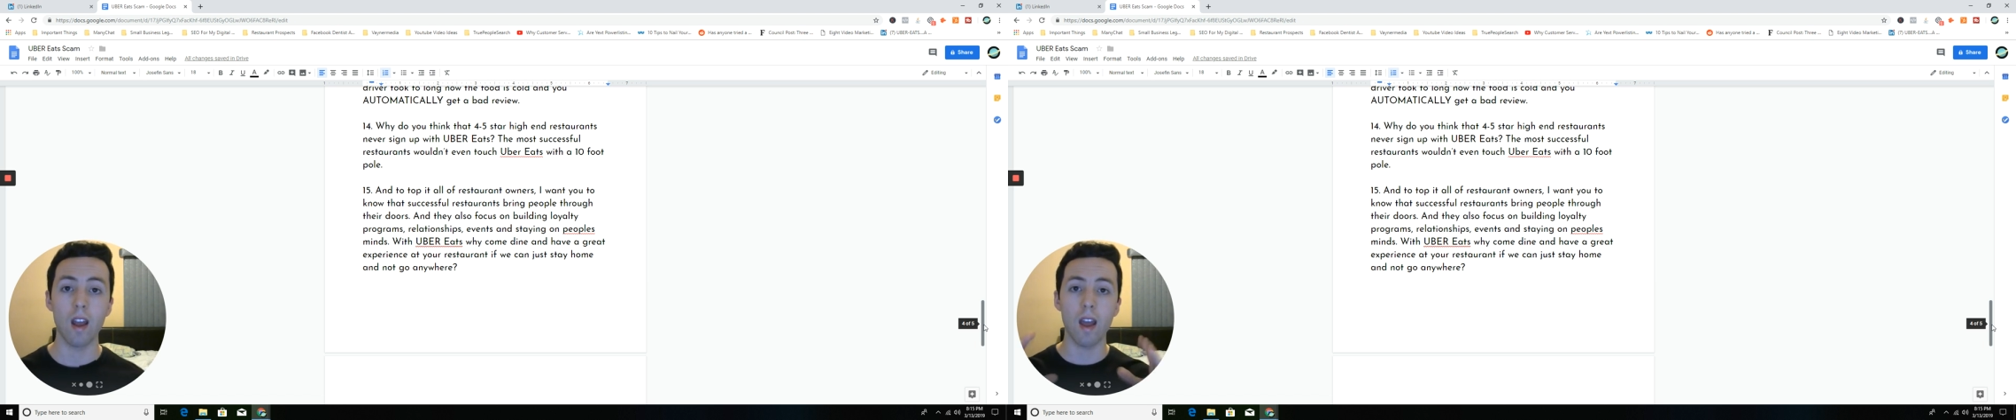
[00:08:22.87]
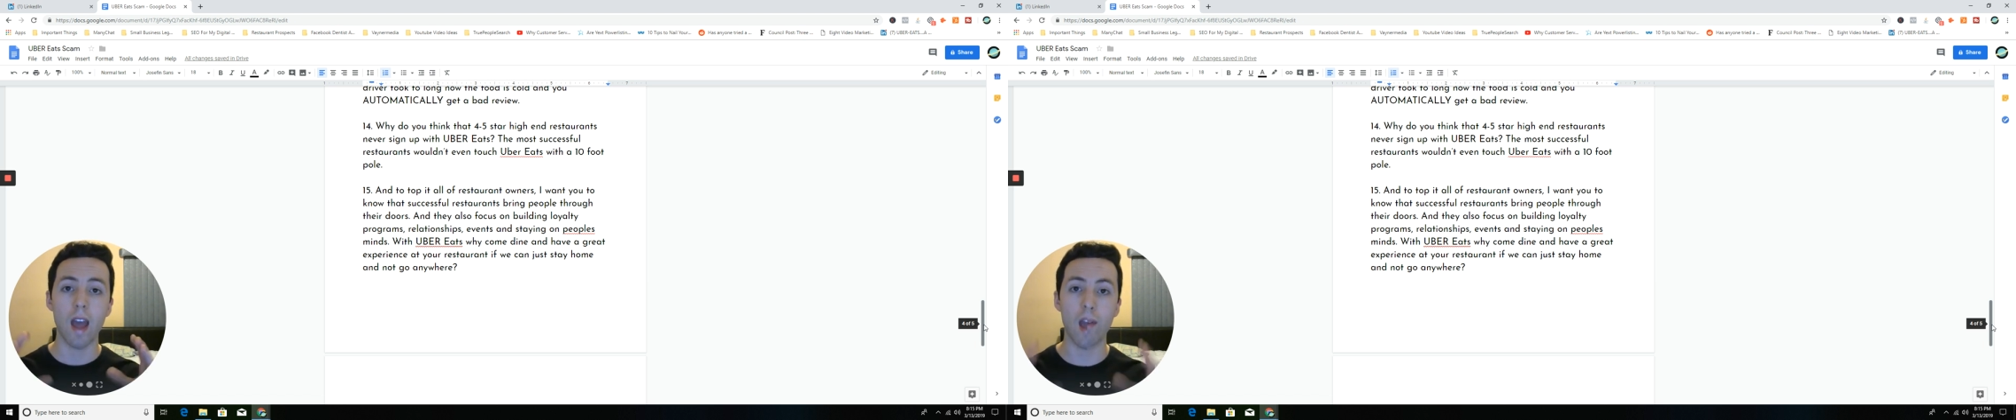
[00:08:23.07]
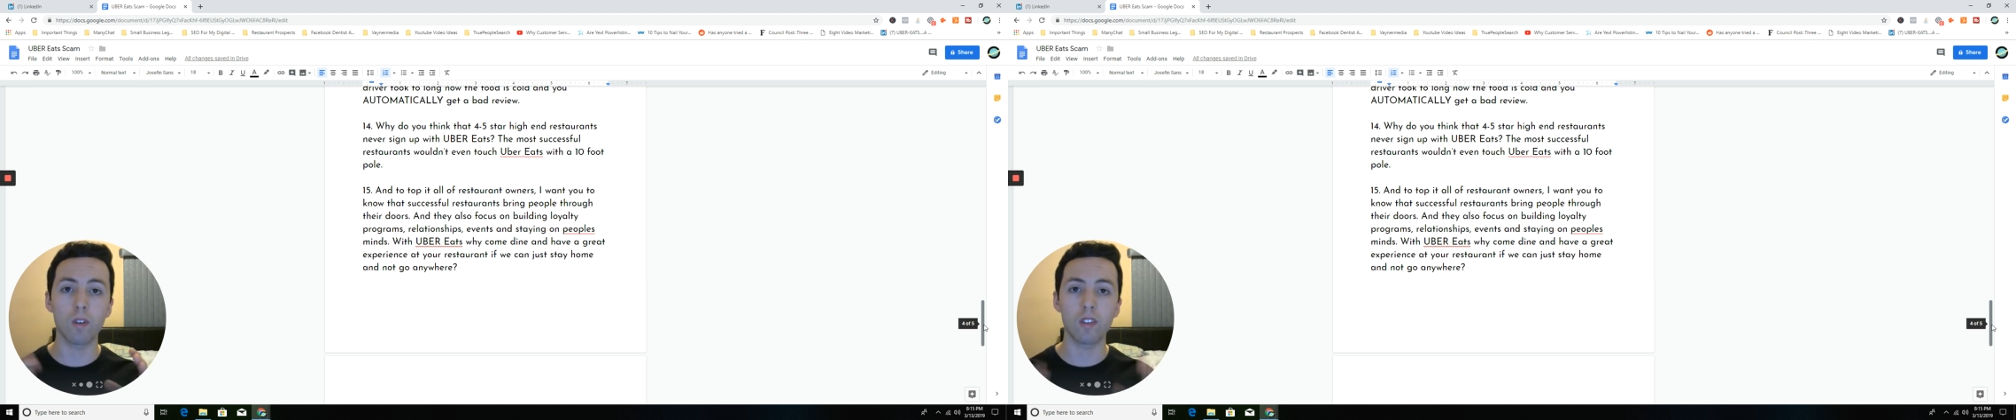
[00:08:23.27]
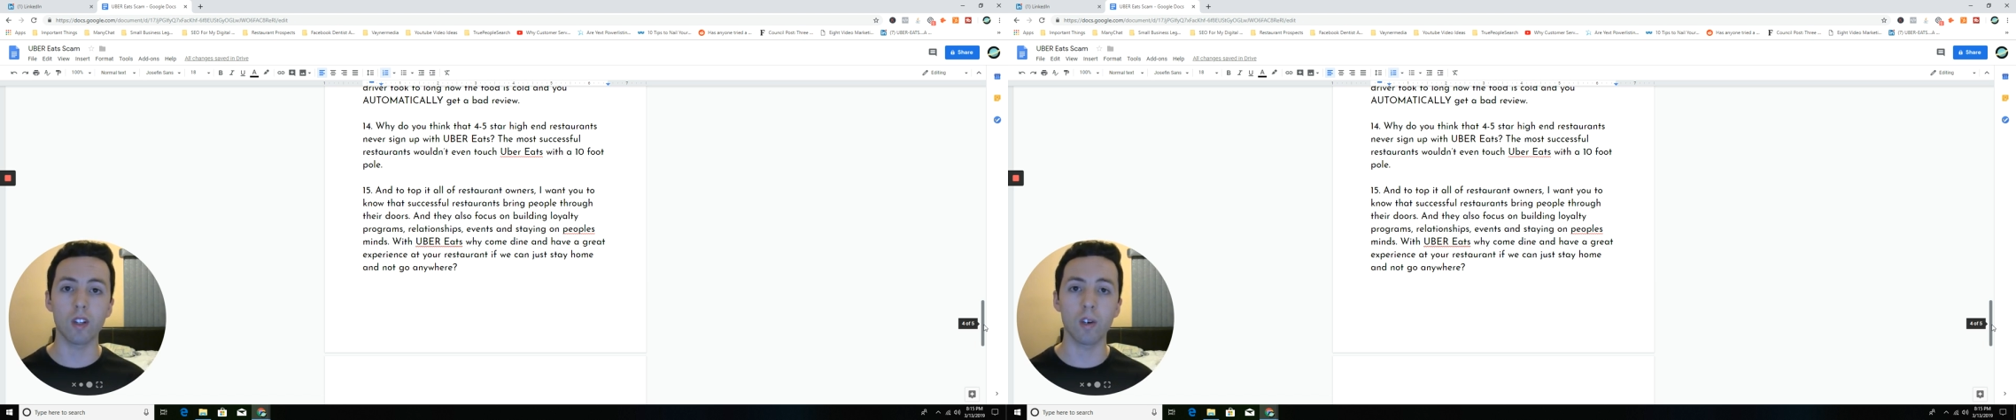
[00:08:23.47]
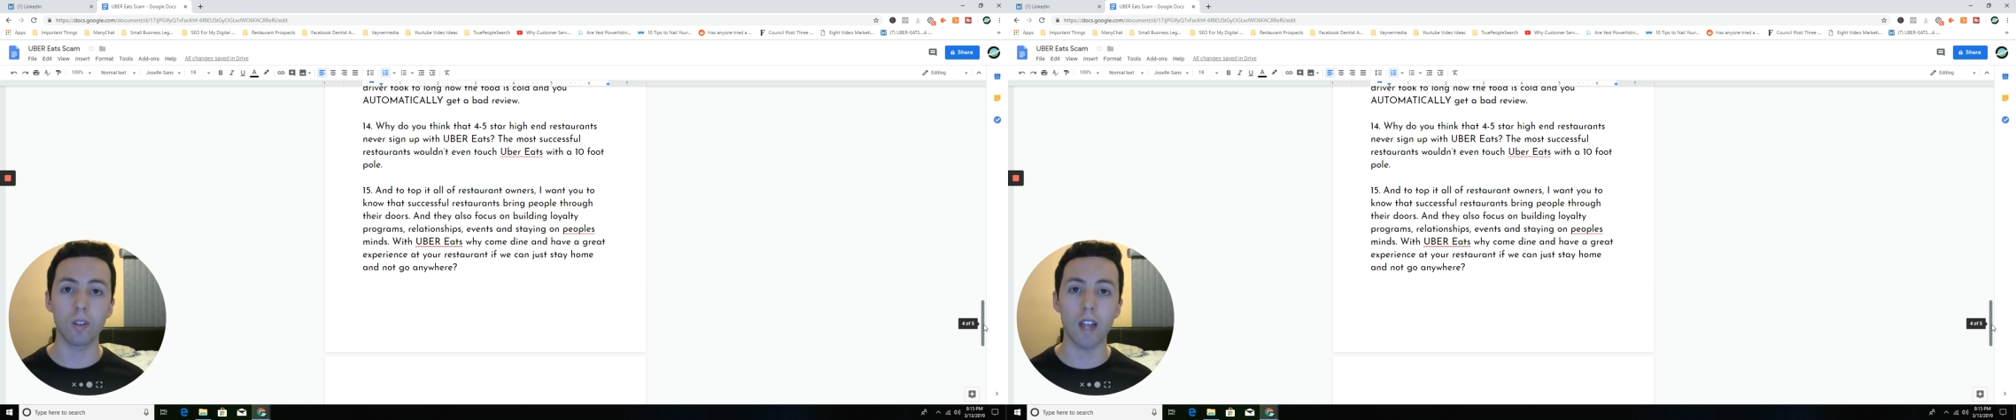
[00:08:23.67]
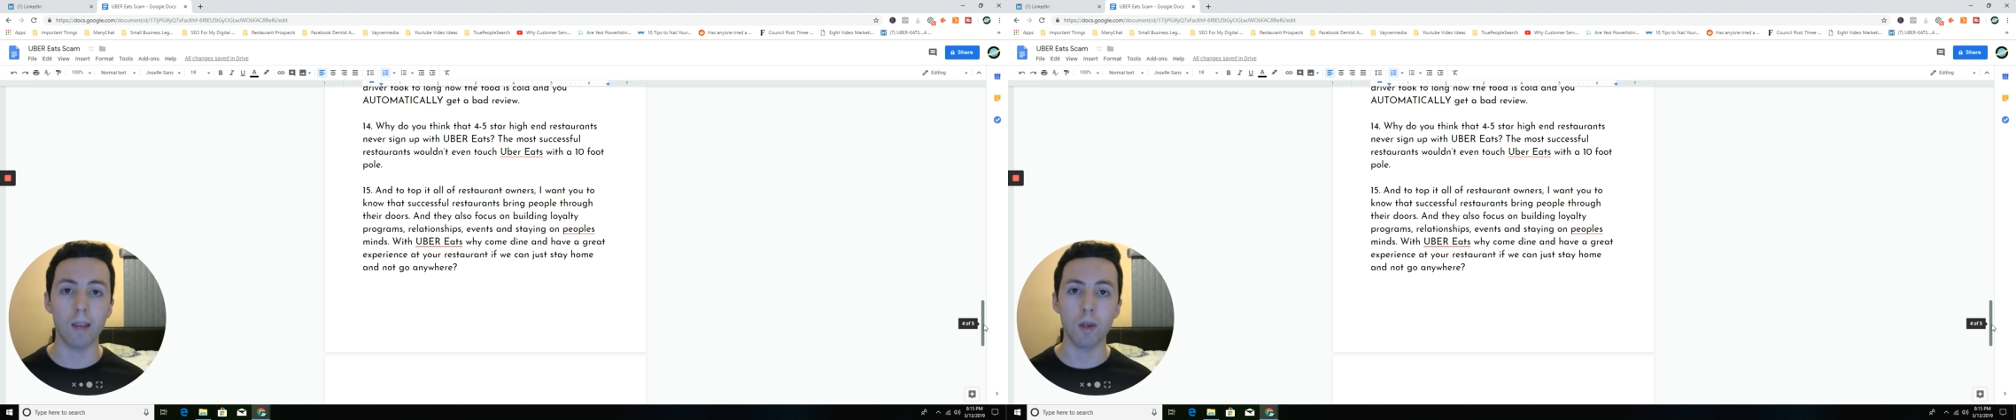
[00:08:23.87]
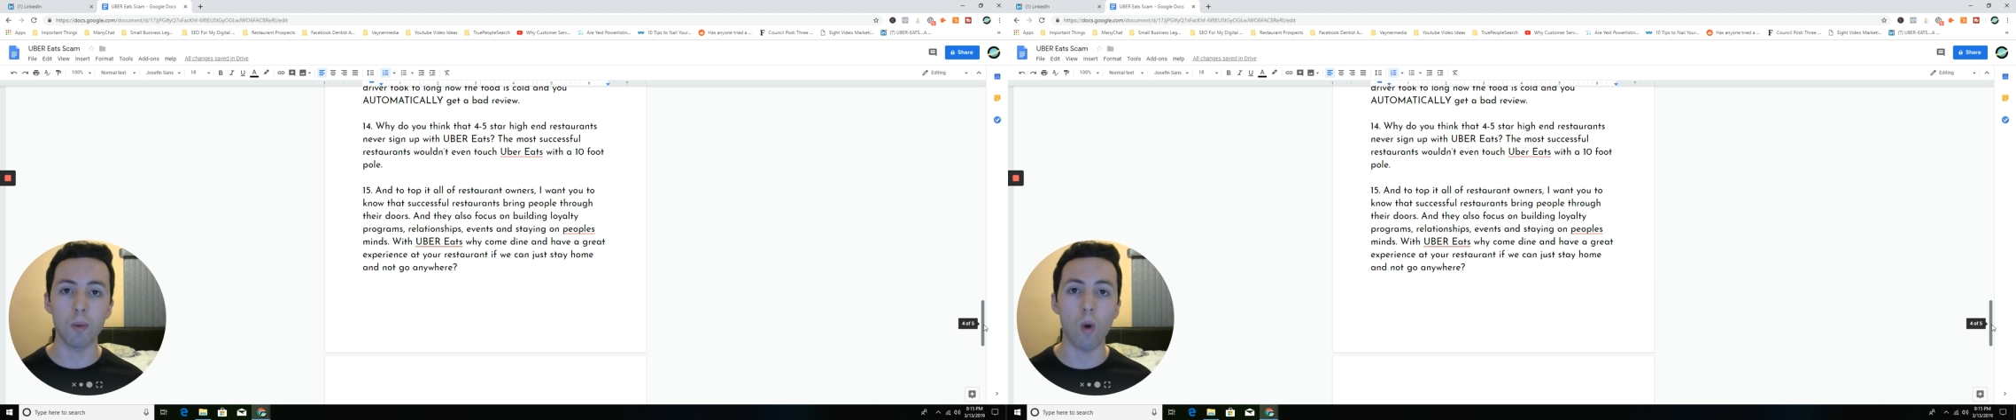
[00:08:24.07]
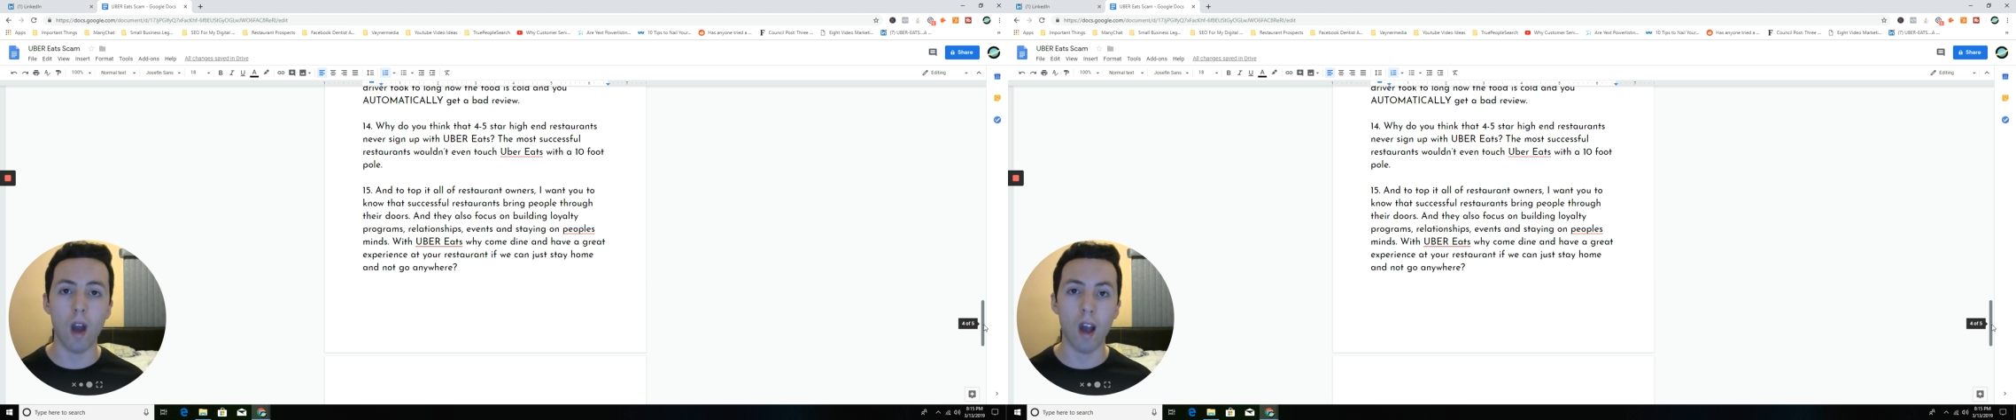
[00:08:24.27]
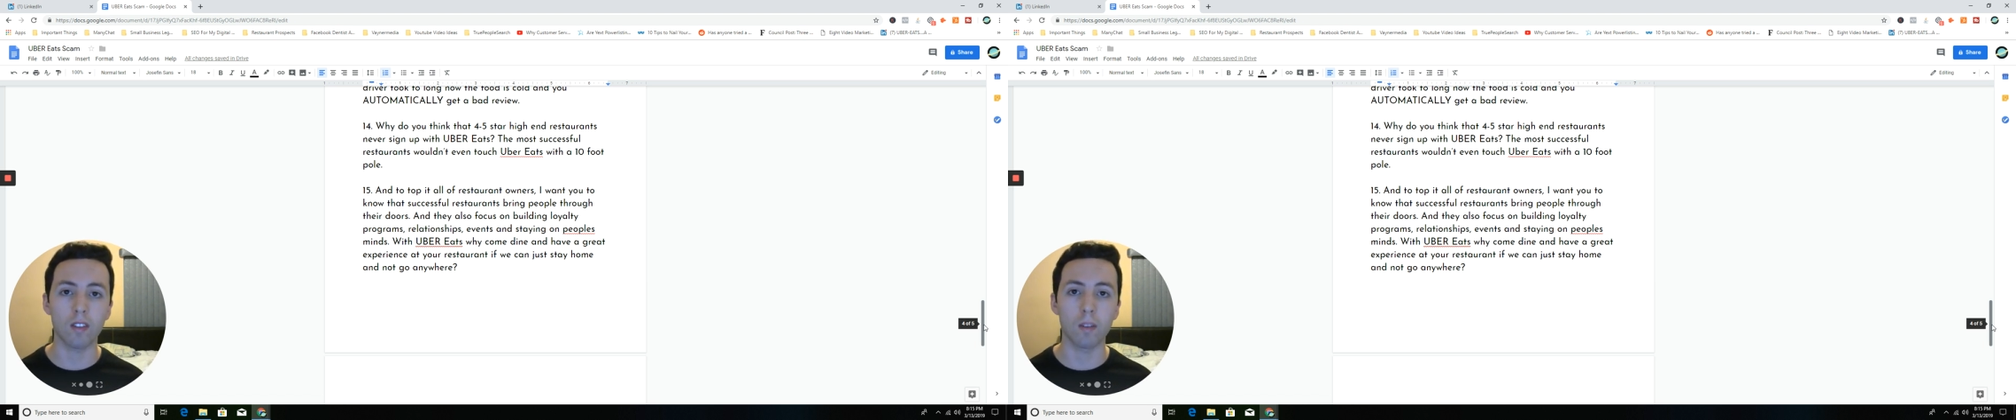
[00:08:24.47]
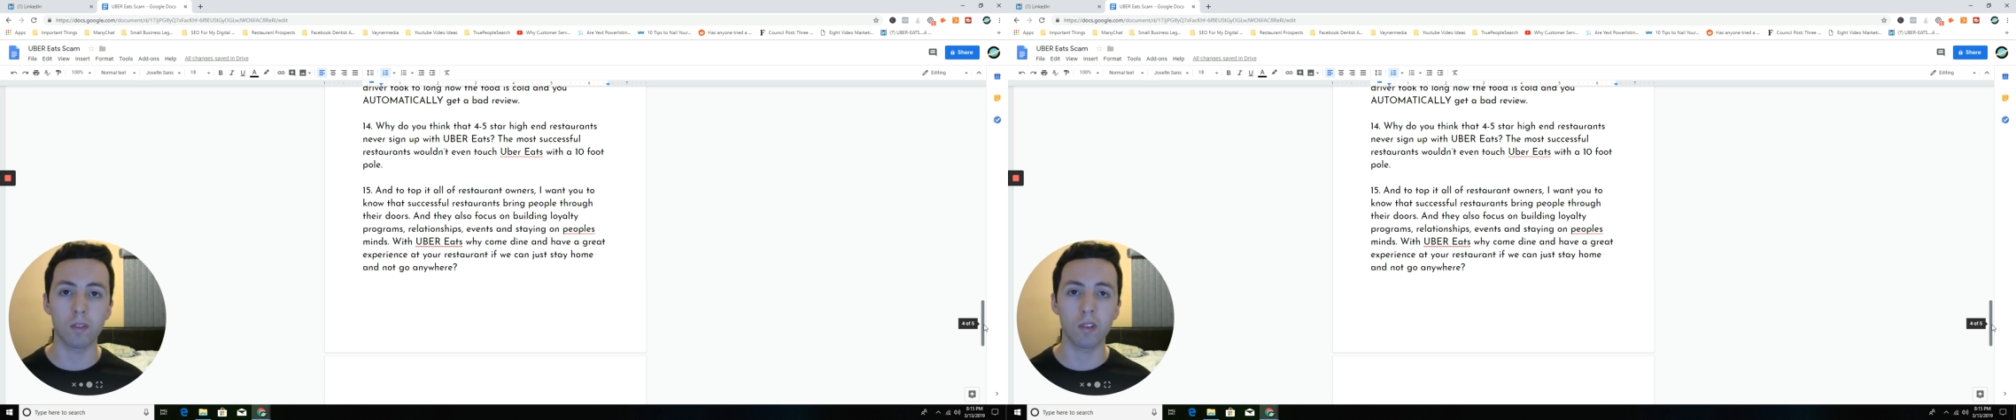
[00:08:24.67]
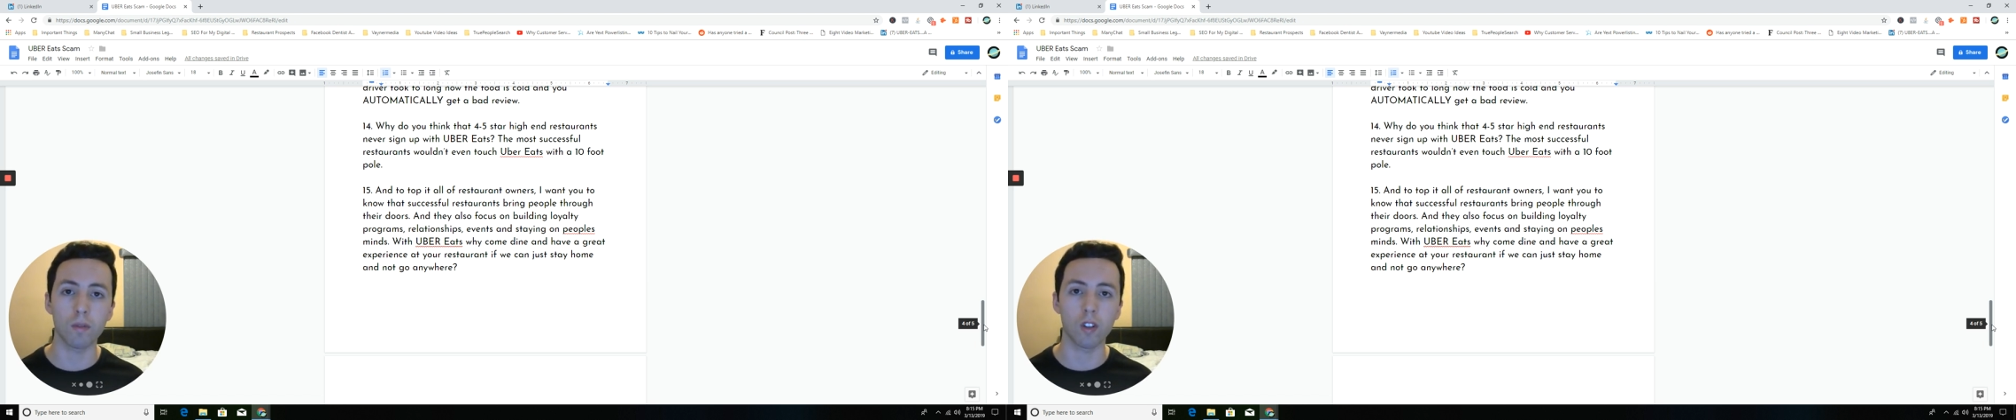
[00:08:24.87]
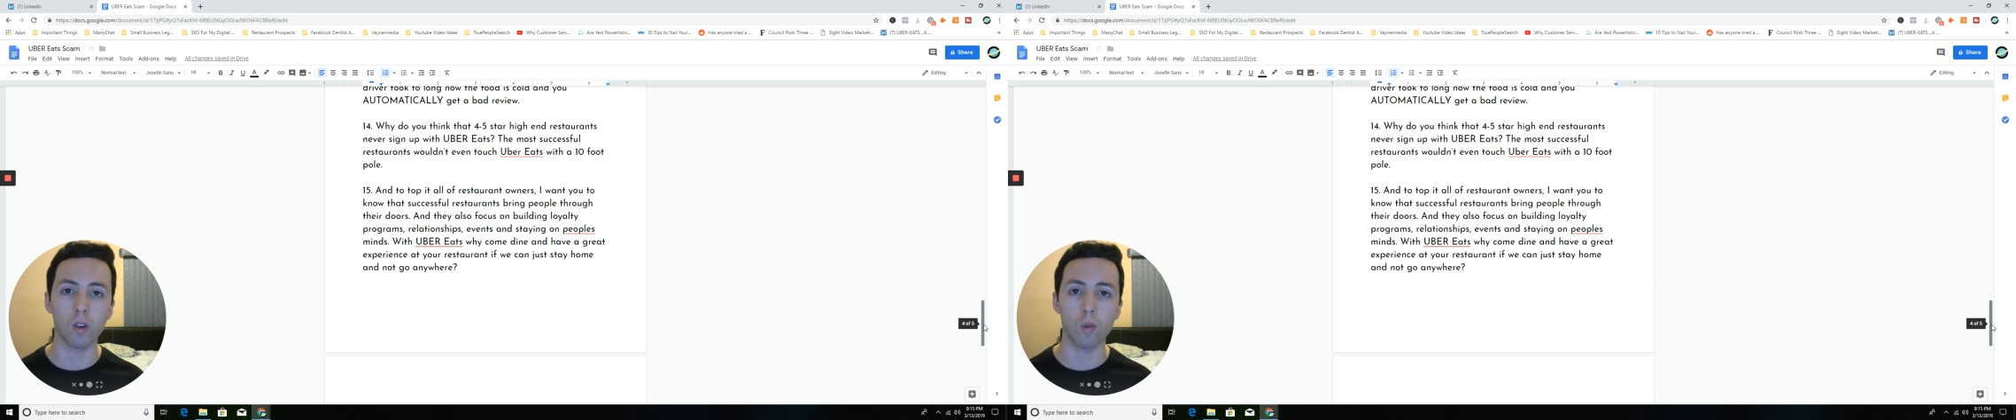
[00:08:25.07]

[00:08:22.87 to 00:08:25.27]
Every single day, people ask themselves the